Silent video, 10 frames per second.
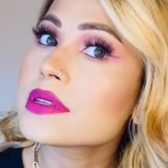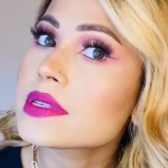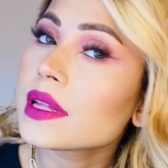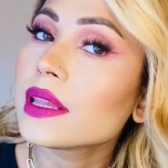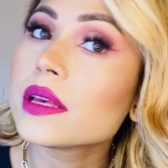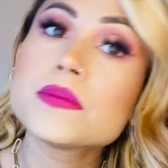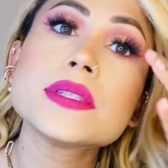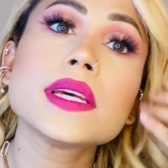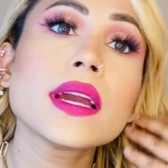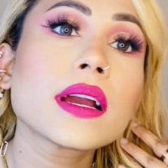is the
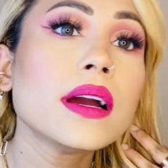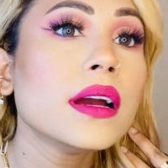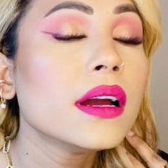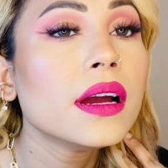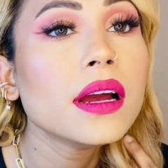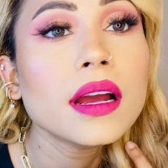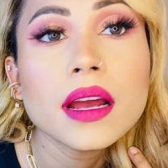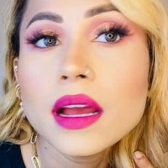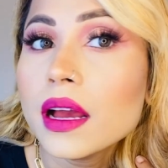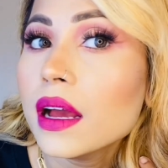lipstick
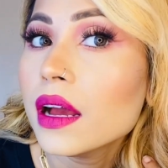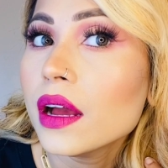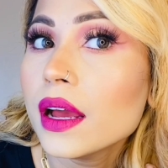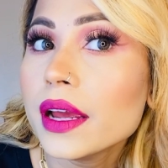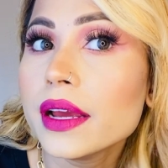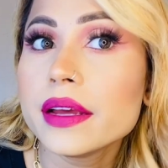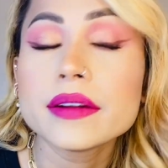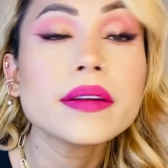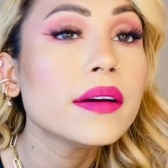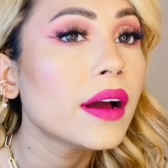and
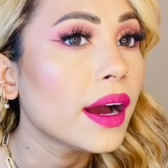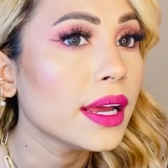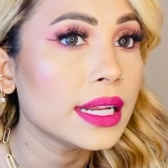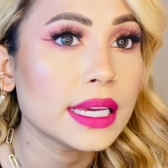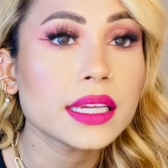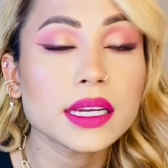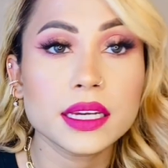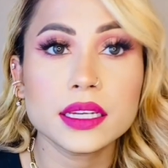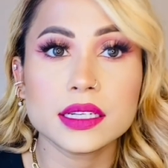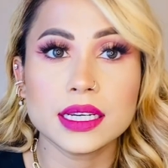I like
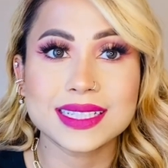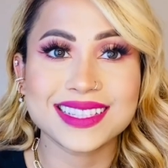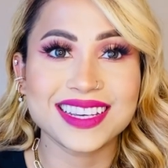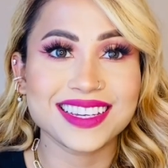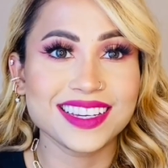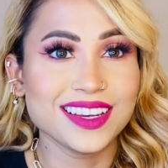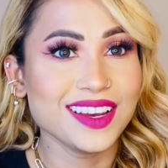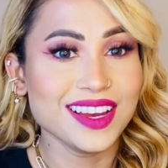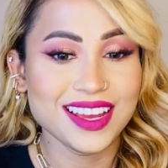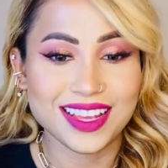it.
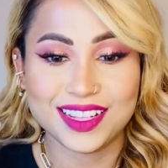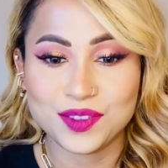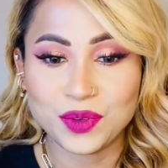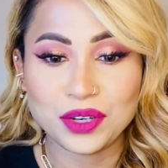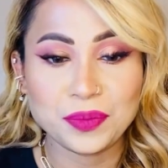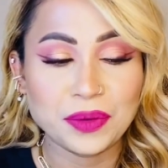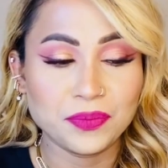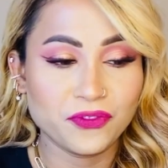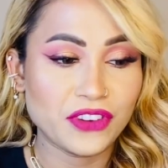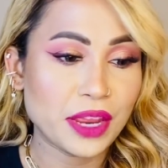It's one of my
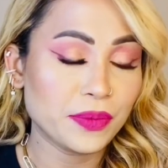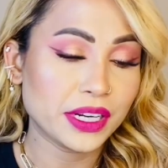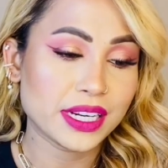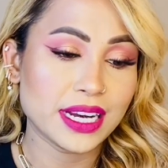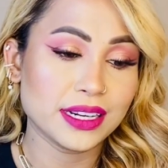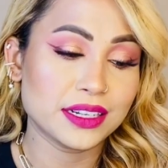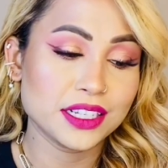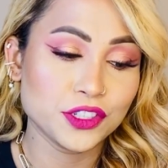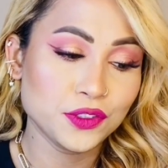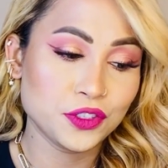favorite color,
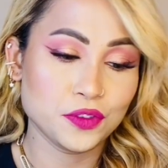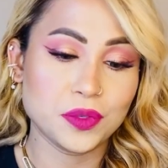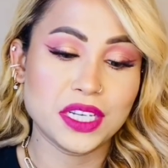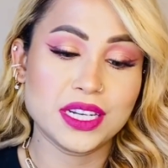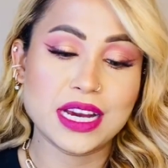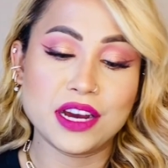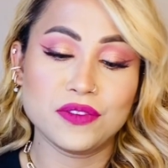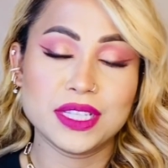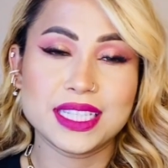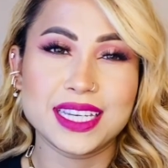used to be. Now
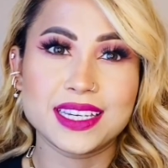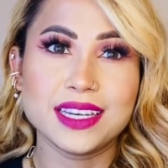it's like